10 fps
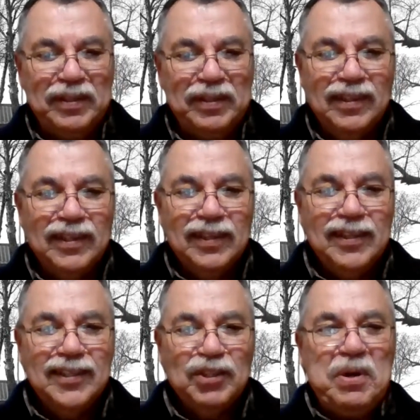And
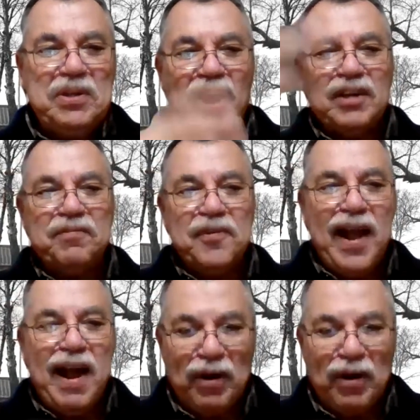we talked for an
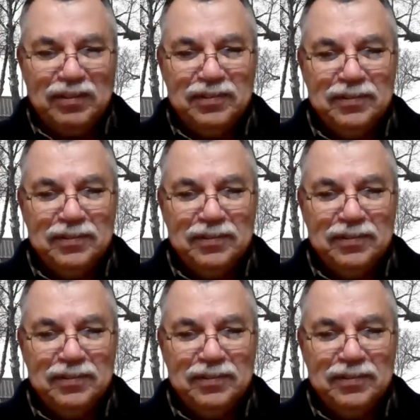hour.